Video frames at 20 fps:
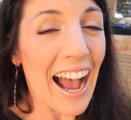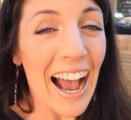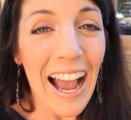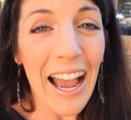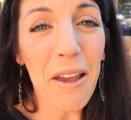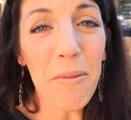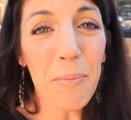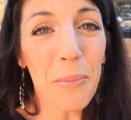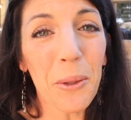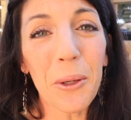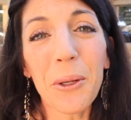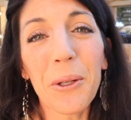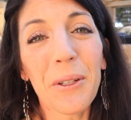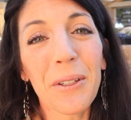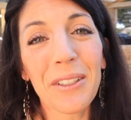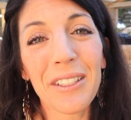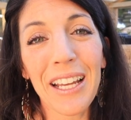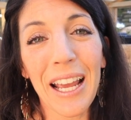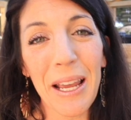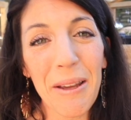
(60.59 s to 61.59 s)
I
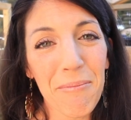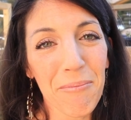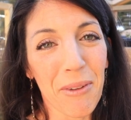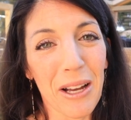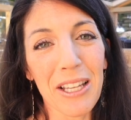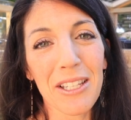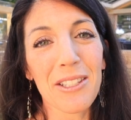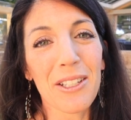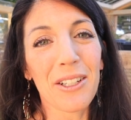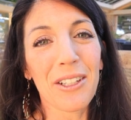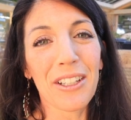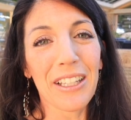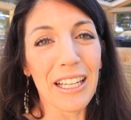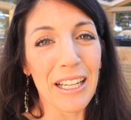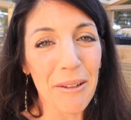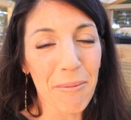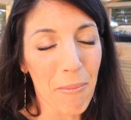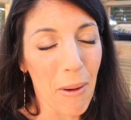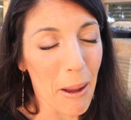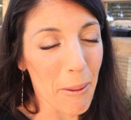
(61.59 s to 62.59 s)
pulled a muscle
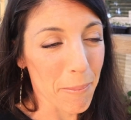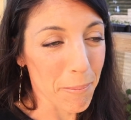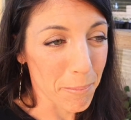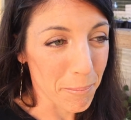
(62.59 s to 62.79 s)
in my